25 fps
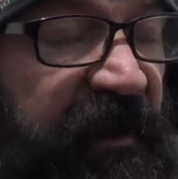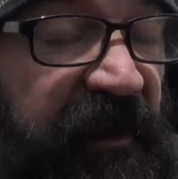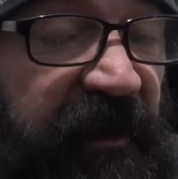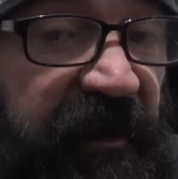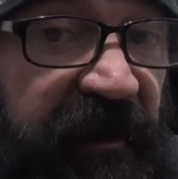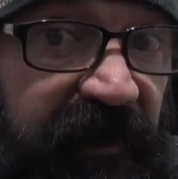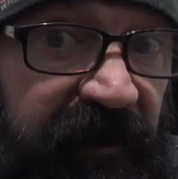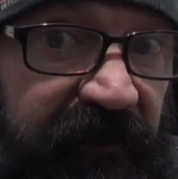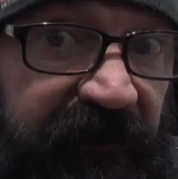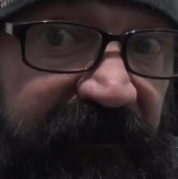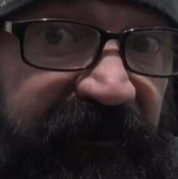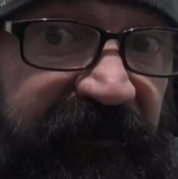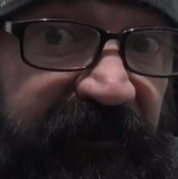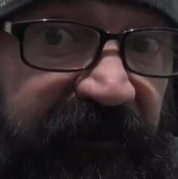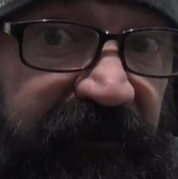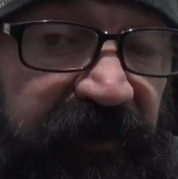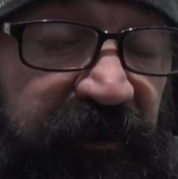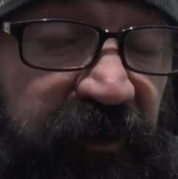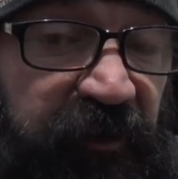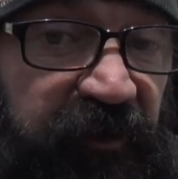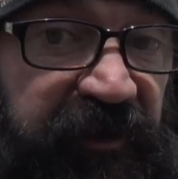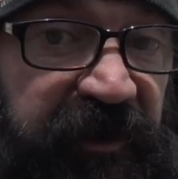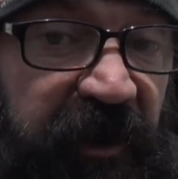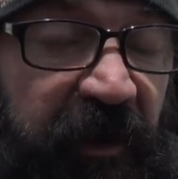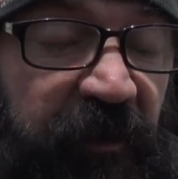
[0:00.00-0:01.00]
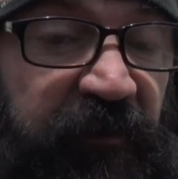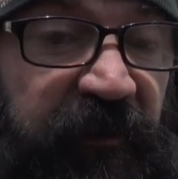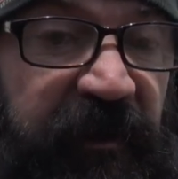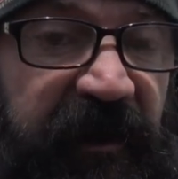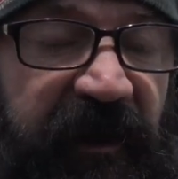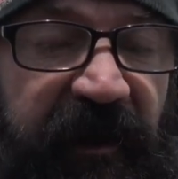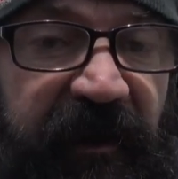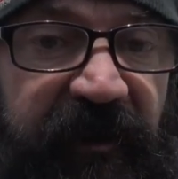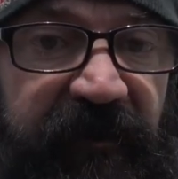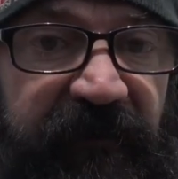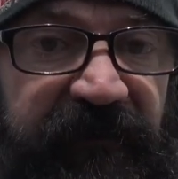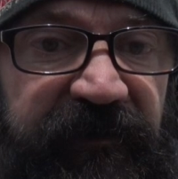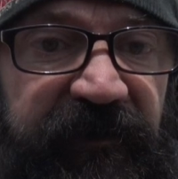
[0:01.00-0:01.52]
If you don't
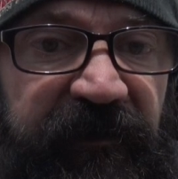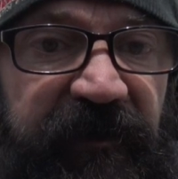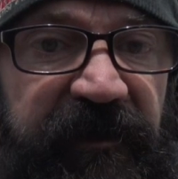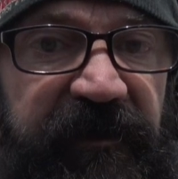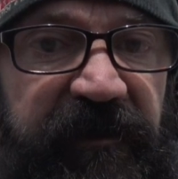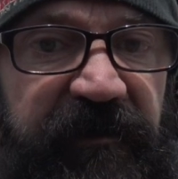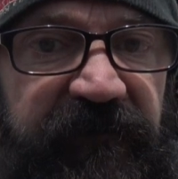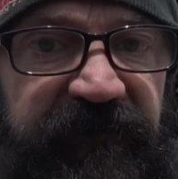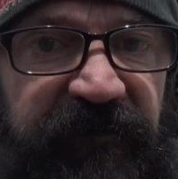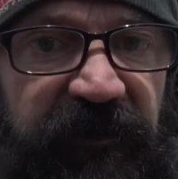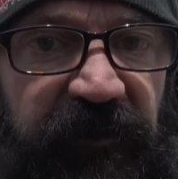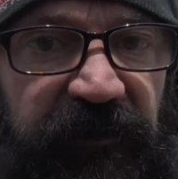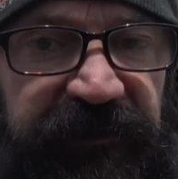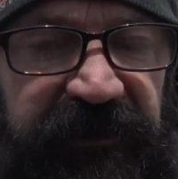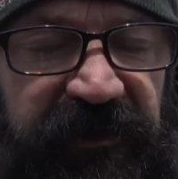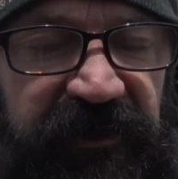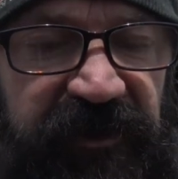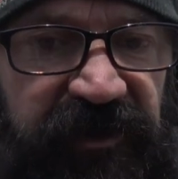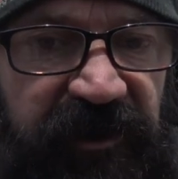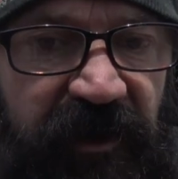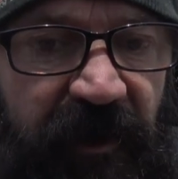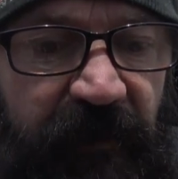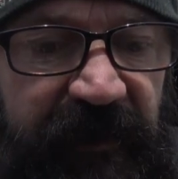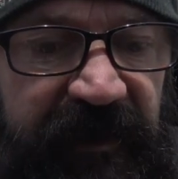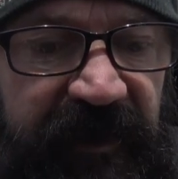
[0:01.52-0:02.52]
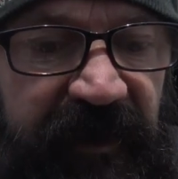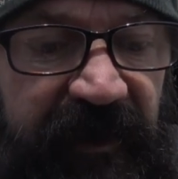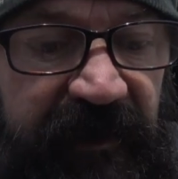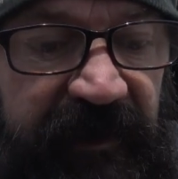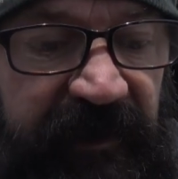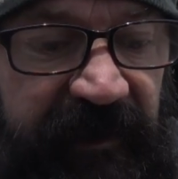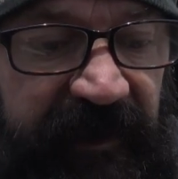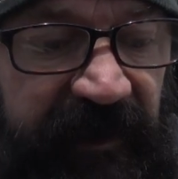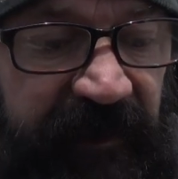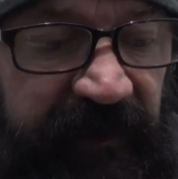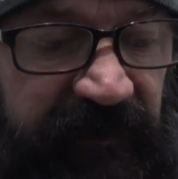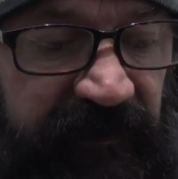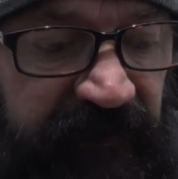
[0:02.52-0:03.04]
have enough voltage coming out
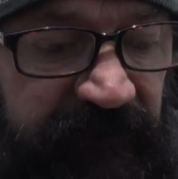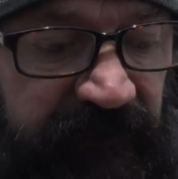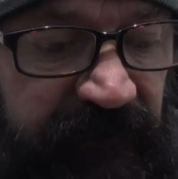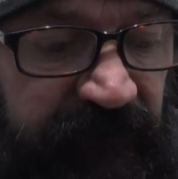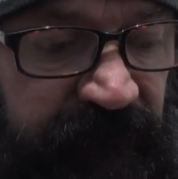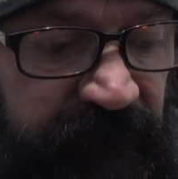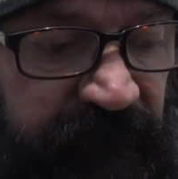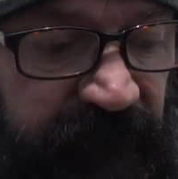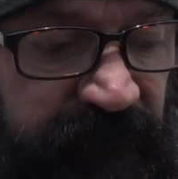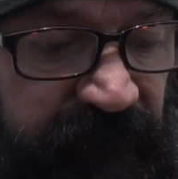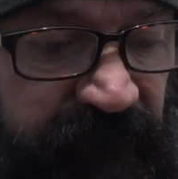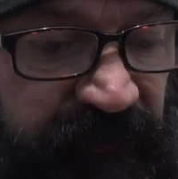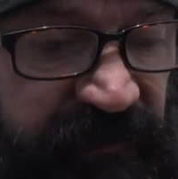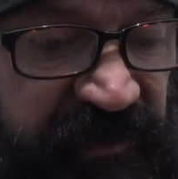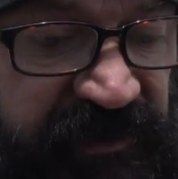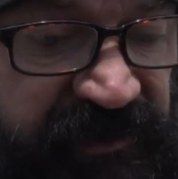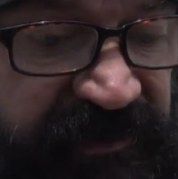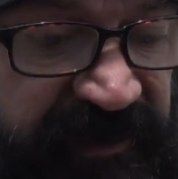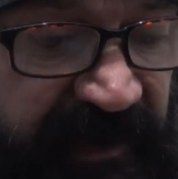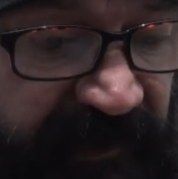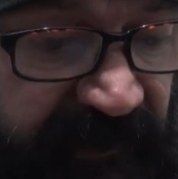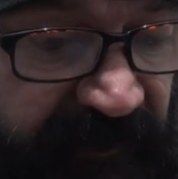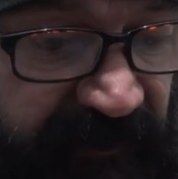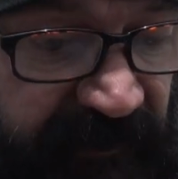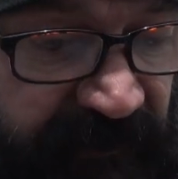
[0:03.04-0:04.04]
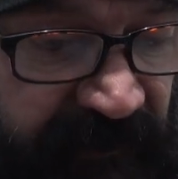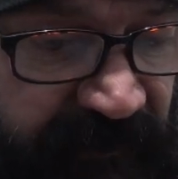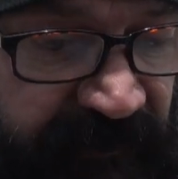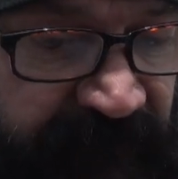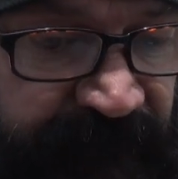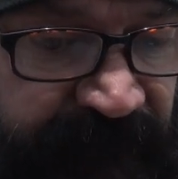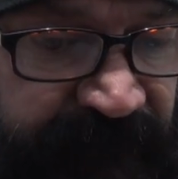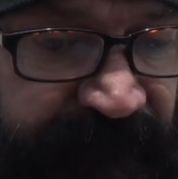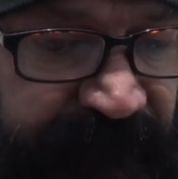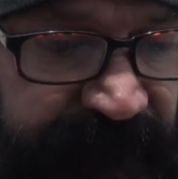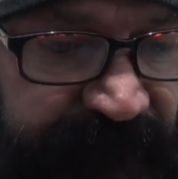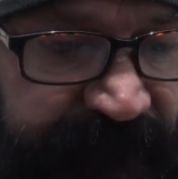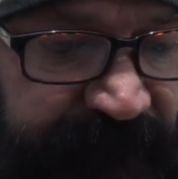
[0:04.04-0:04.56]
of that stator,
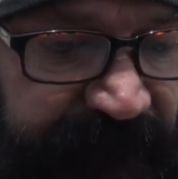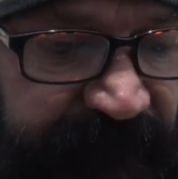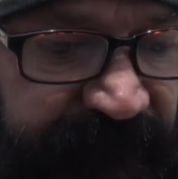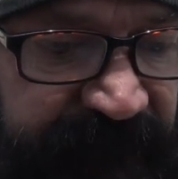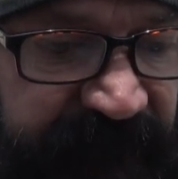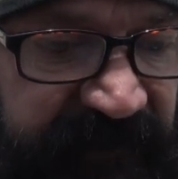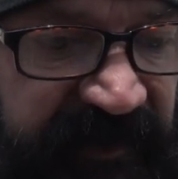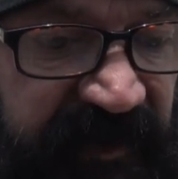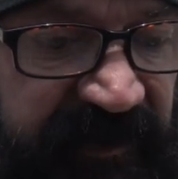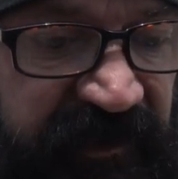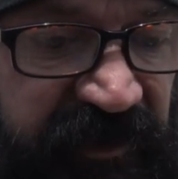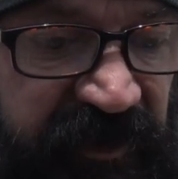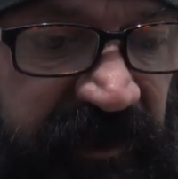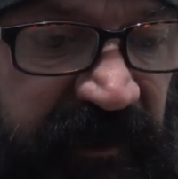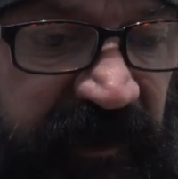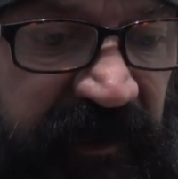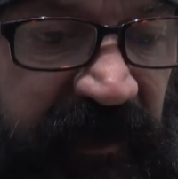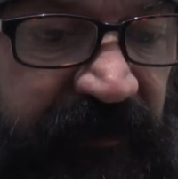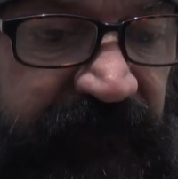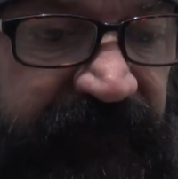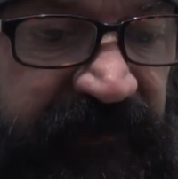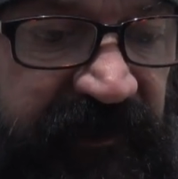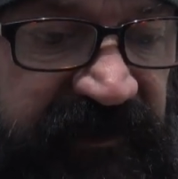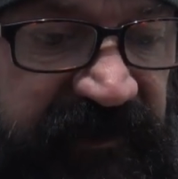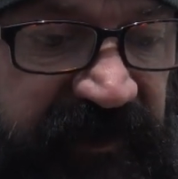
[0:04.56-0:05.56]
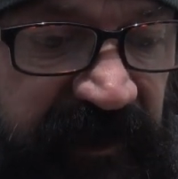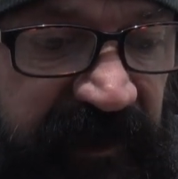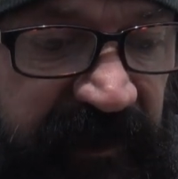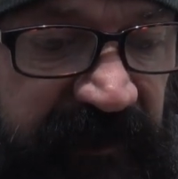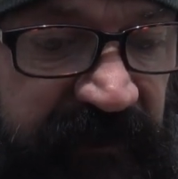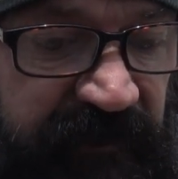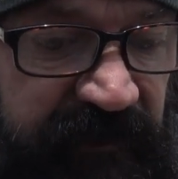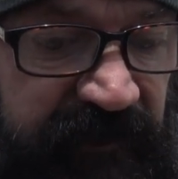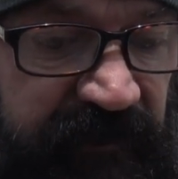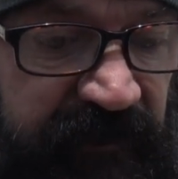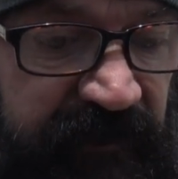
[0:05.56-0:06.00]
then you're going to have to take